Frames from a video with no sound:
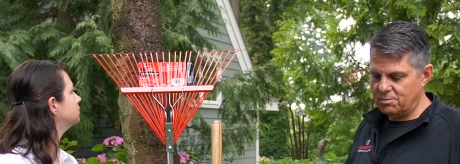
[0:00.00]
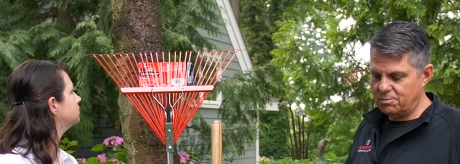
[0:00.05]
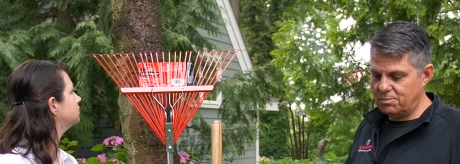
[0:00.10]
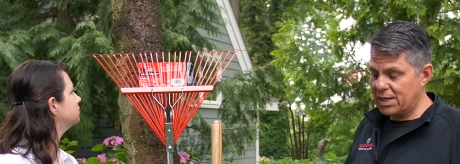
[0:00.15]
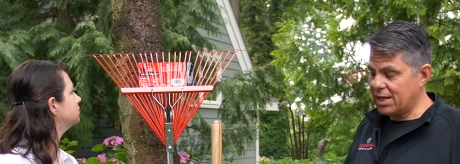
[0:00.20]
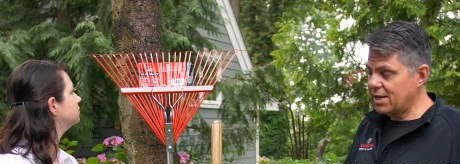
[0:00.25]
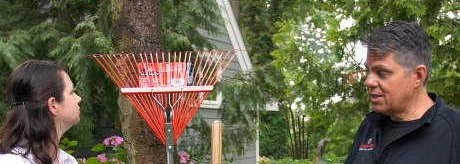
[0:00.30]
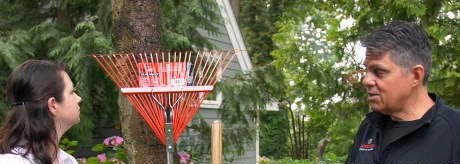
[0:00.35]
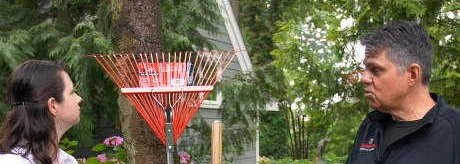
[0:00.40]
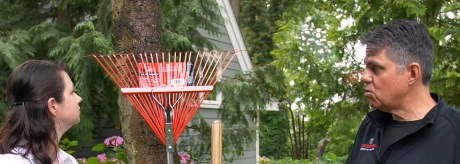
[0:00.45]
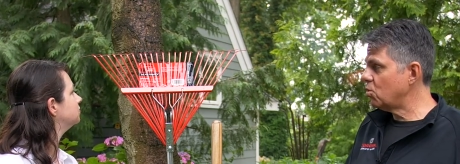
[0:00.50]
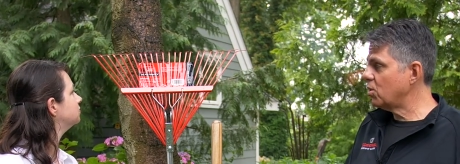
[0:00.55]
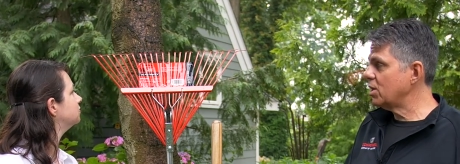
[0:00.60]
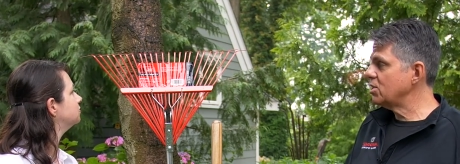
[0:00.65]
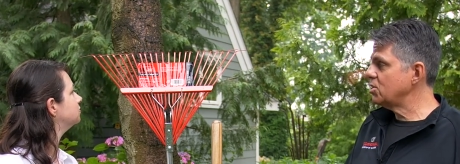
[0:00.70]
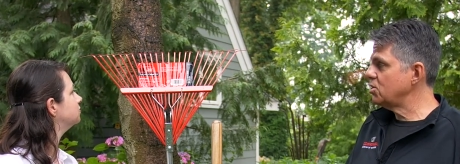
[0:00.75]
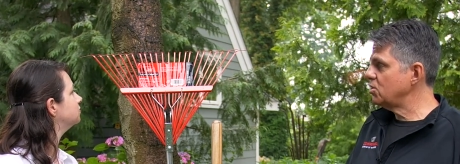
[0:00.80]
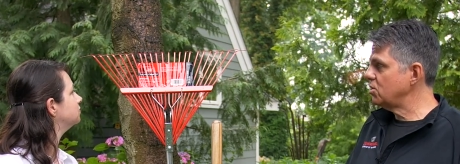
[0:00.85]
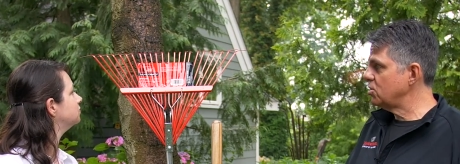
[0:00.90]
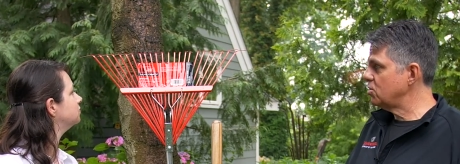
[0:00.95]
Speaker 1: beds or
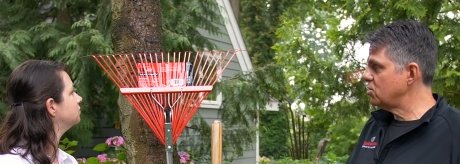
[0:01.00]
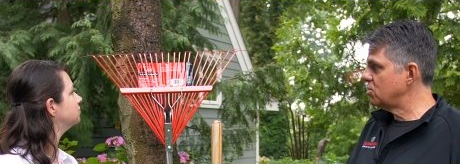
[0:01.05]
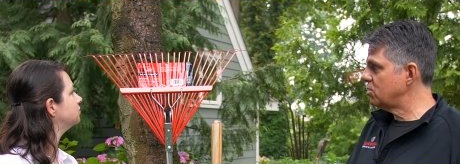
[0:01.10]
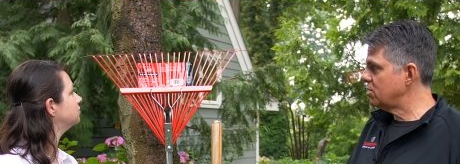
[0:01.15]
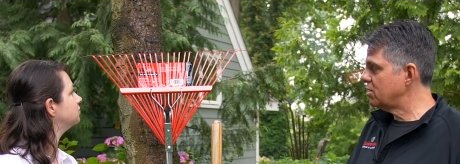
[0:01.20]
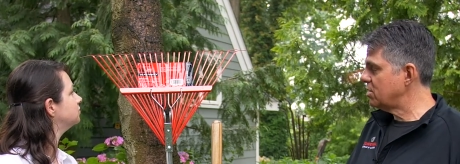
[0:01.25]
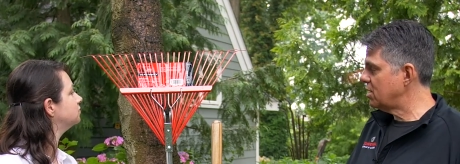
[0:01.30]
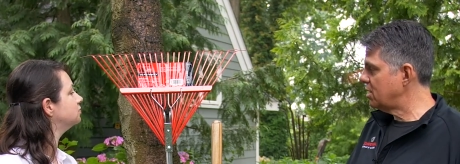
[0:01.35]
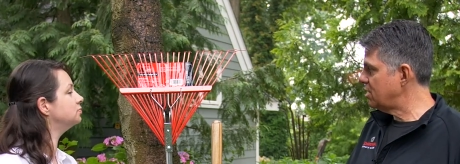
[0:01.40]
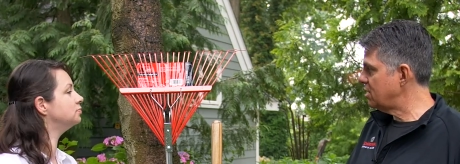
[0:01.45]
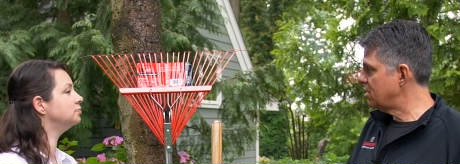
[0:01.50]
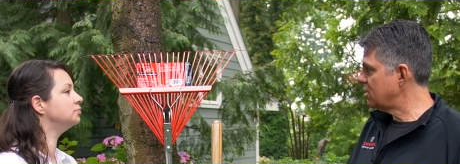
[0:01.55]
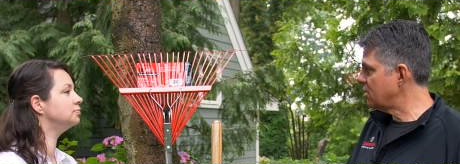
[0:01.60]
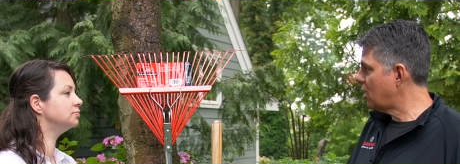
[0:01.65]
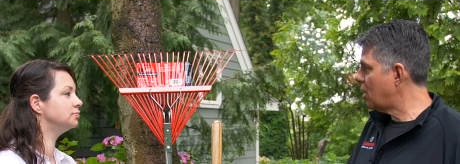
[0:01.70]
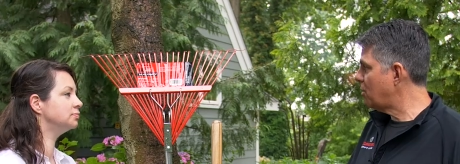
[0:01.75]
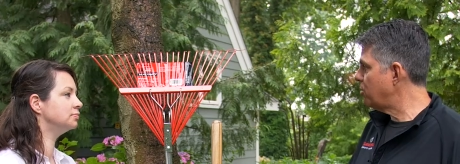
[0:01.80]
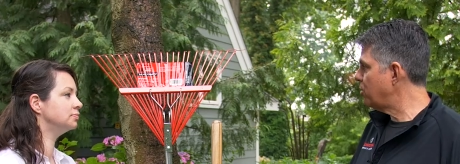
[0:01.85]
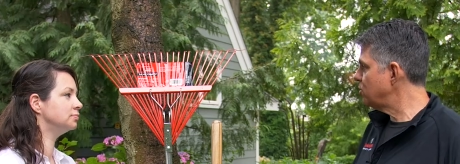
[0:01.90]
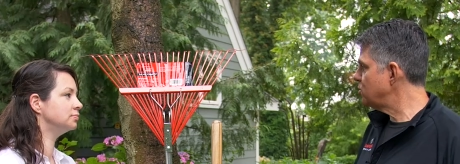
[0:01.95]
into your
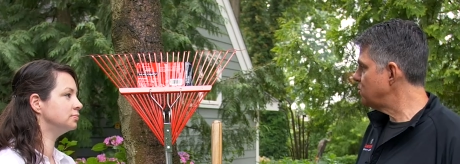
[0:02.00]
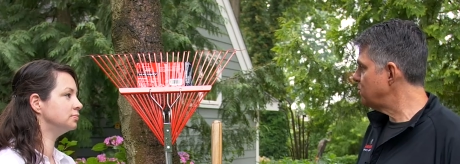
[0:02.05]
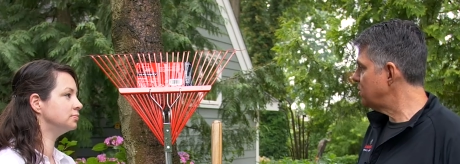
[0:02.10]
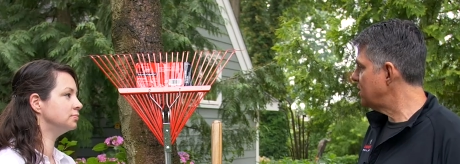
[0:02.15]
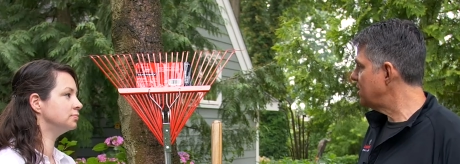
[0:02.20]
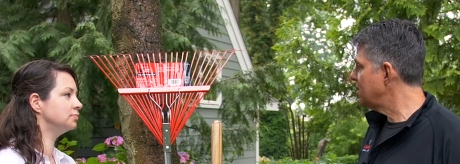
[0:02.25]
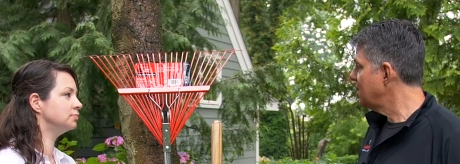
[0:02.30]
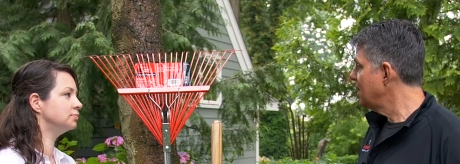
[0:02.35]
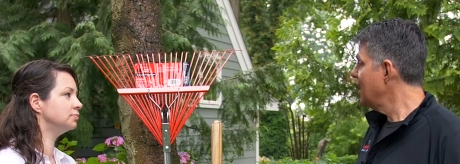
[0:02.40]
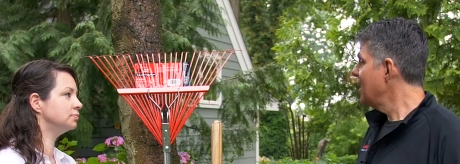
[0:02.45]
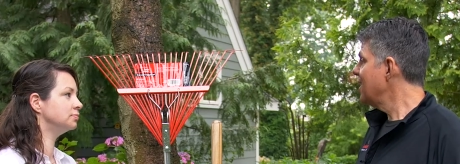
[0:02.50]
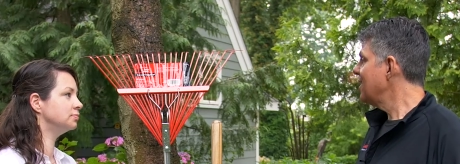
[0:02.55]
compost bin.